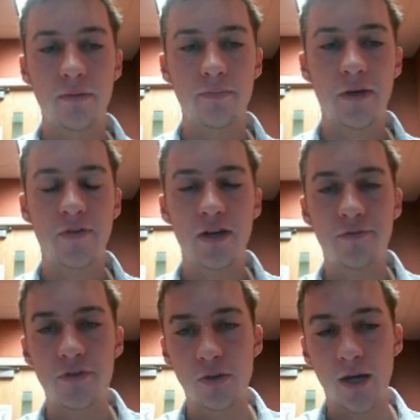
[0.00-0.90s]
I've had a
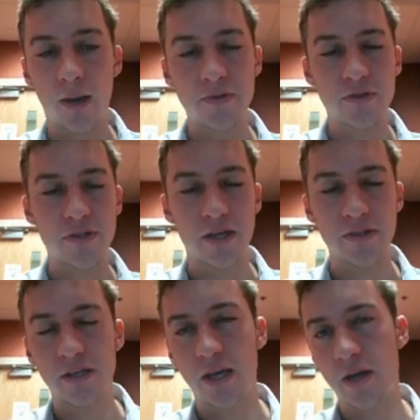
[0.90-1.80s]
few commenters
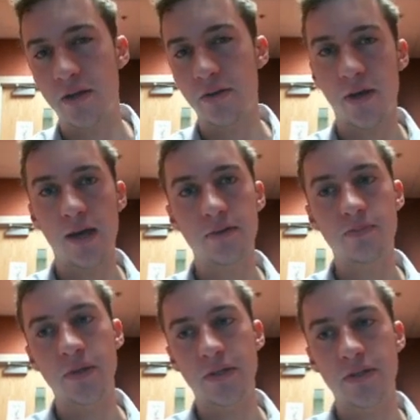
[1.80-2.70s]
asking how to do that
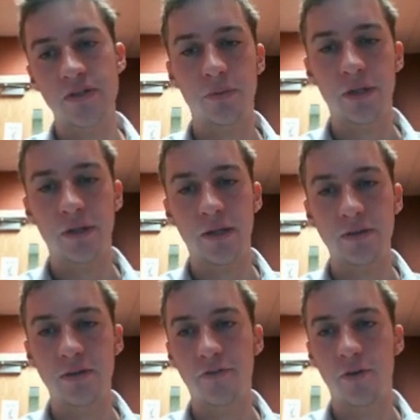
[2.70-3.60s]
because they don't really like the
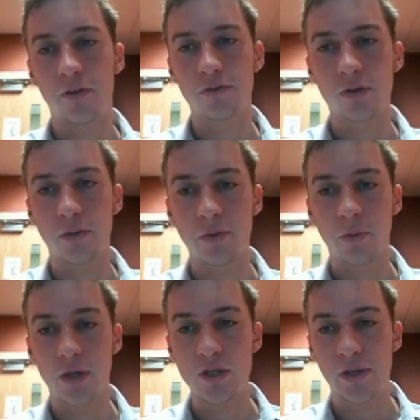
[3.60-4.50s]
default
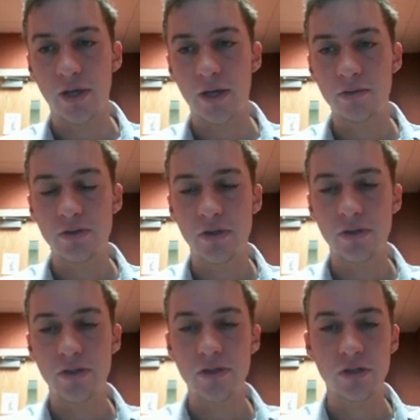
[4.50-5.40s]
CryptoWatch layout. So this
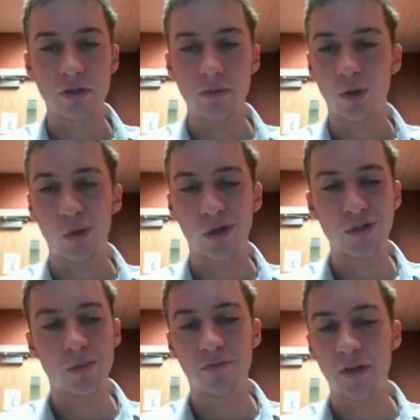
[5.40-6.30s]
is just going to be a quick
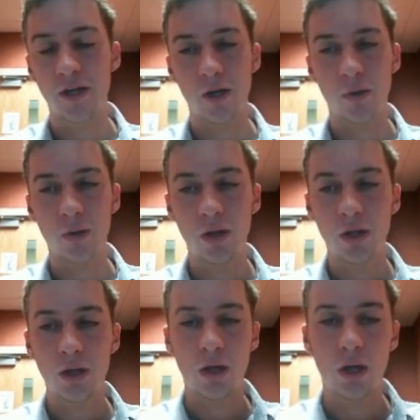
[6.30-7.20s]
2-minute video
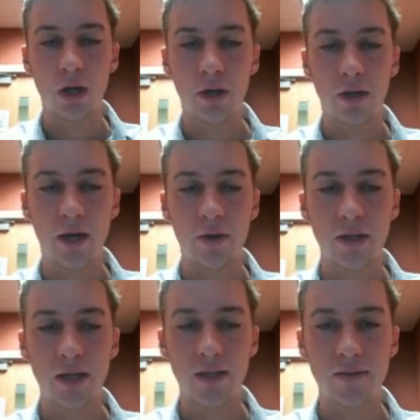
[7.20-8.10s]
on how to
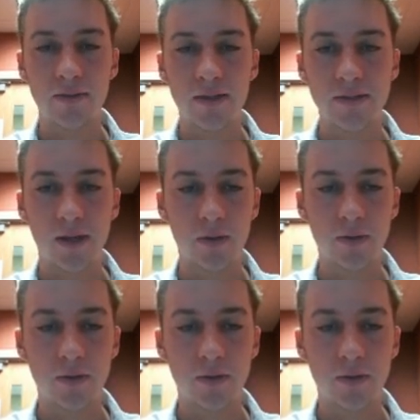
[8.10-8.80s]
get this layout.